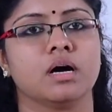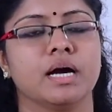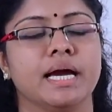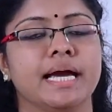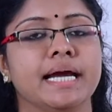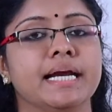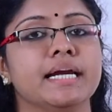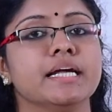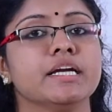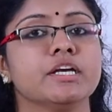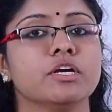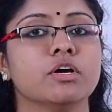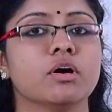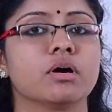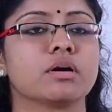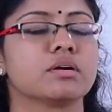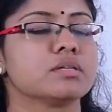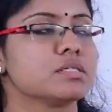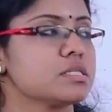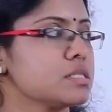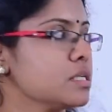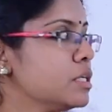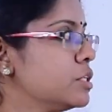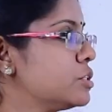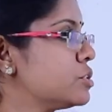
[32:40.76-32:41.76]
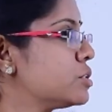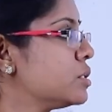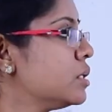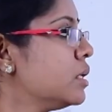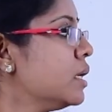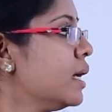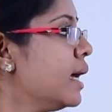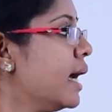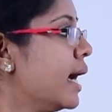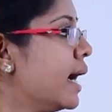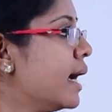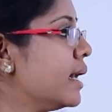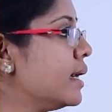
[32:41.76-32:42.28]
aiding your research.
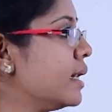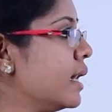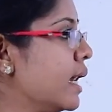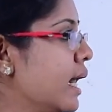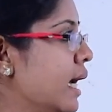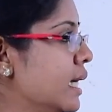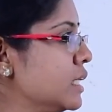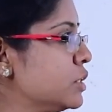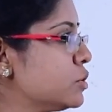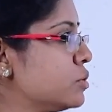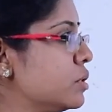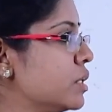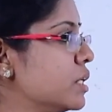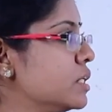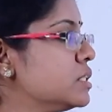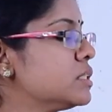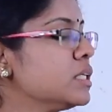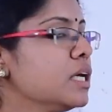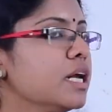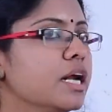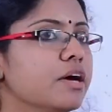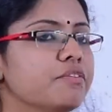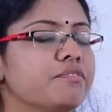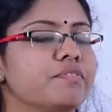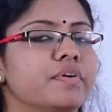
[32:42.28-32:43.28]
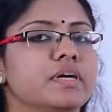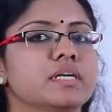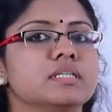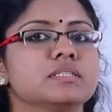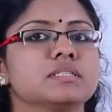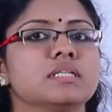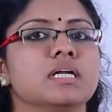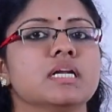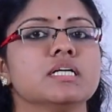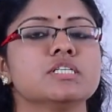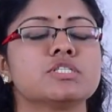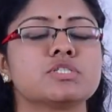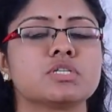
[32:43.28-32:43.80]
And the last one is a reference,
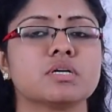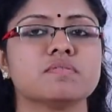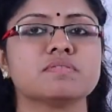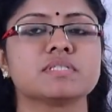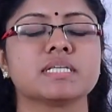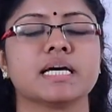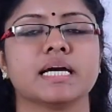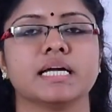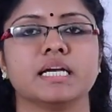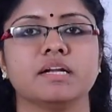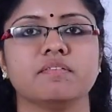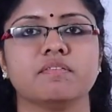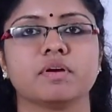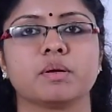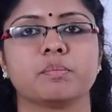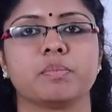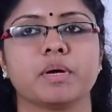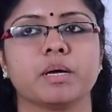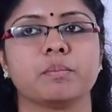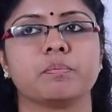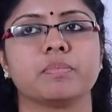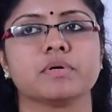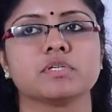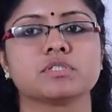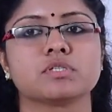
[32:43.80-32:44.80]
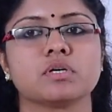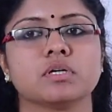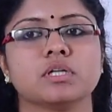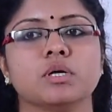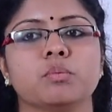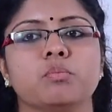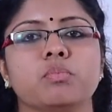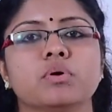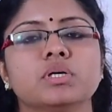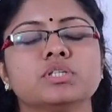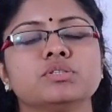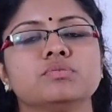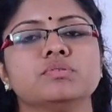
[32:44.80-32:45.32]
the list of scientific papers or the
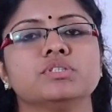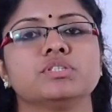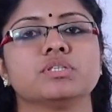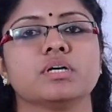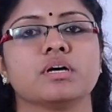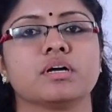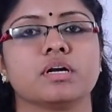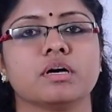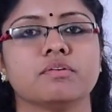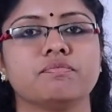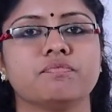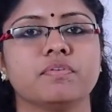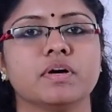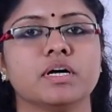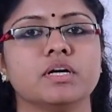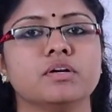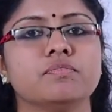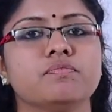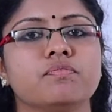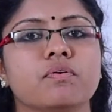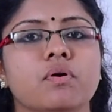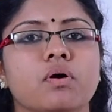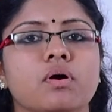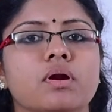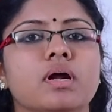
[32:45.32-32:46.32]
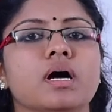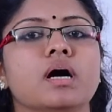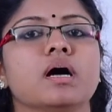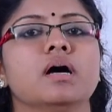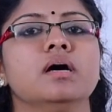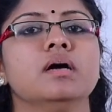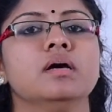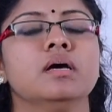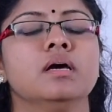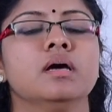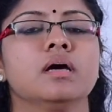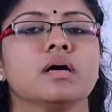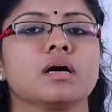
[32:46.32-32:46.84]
books which are referred for
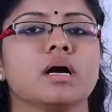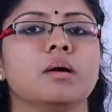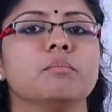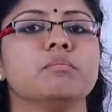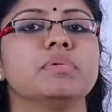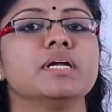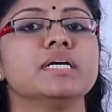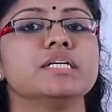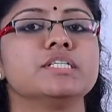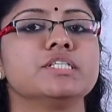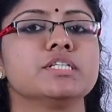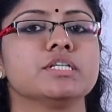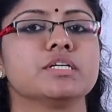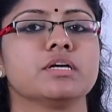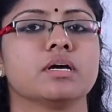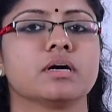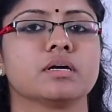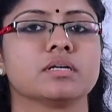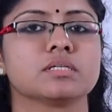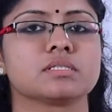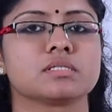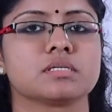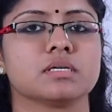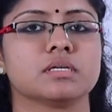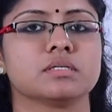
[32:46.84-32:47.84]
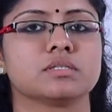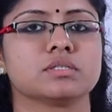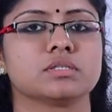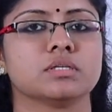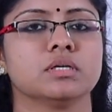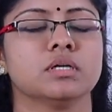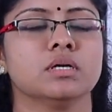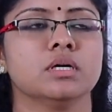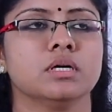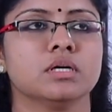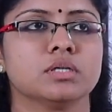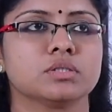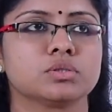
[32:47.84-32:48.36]
completing your research.
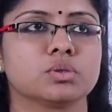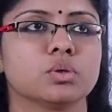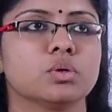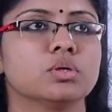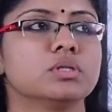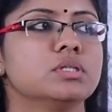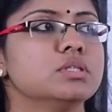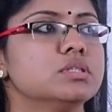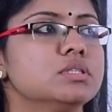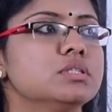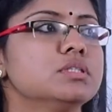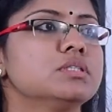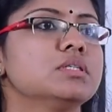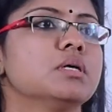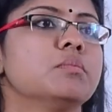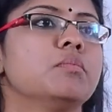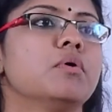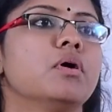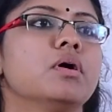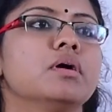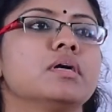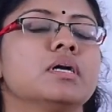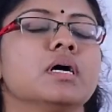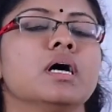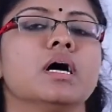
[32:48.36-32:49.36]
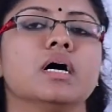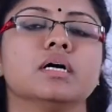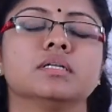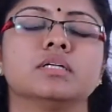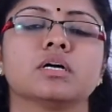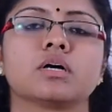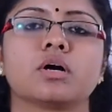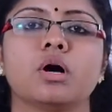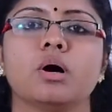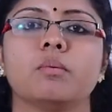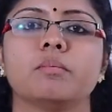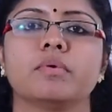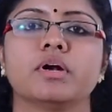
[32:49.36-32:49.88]
So, this is about
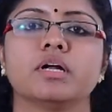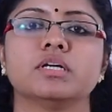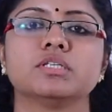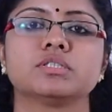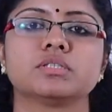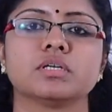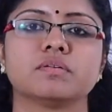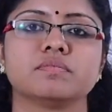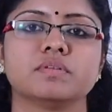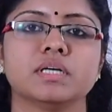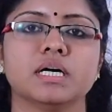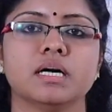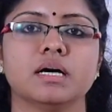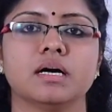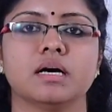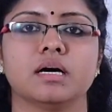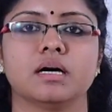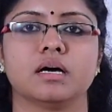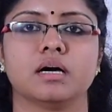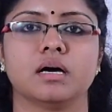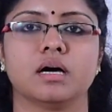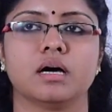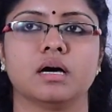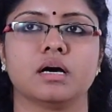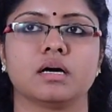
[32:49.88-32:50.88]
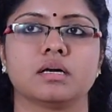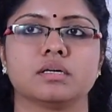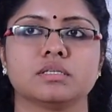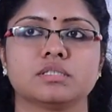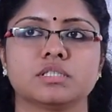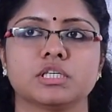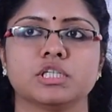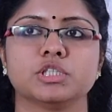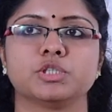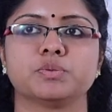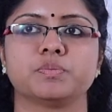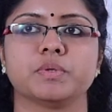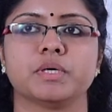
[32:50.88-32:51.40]
the components of the
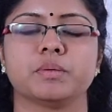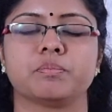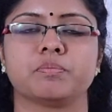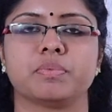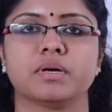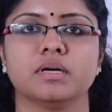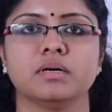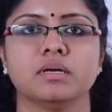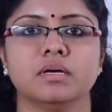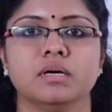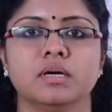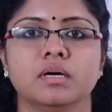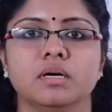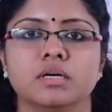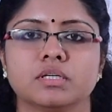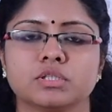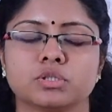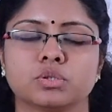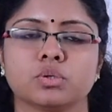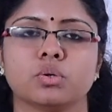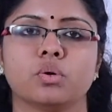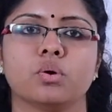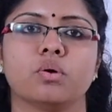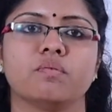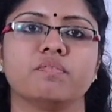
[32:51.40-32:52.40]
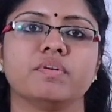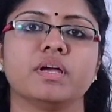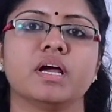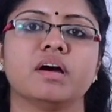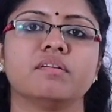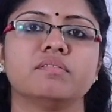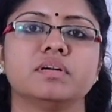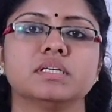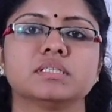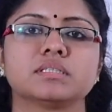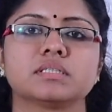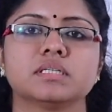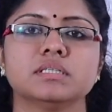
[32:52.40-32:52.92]
research paper. So, we
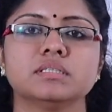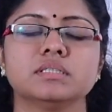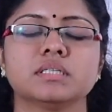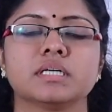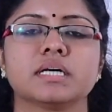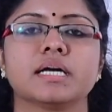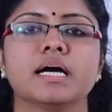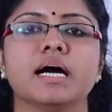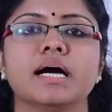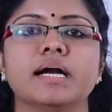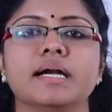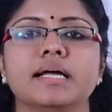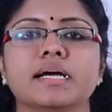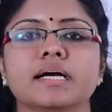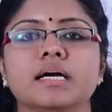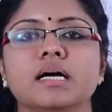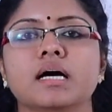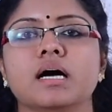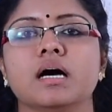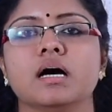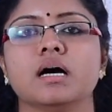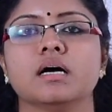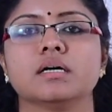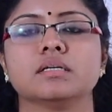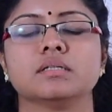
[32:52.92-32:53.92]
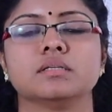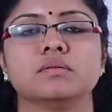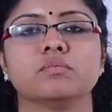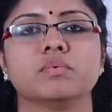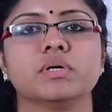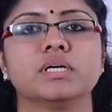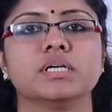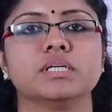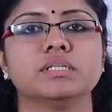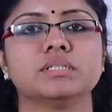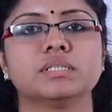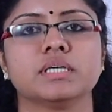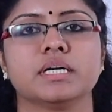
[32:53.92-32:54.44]
have discussed regarding
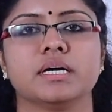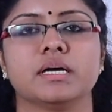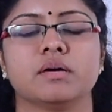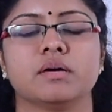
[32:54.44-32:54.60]
what is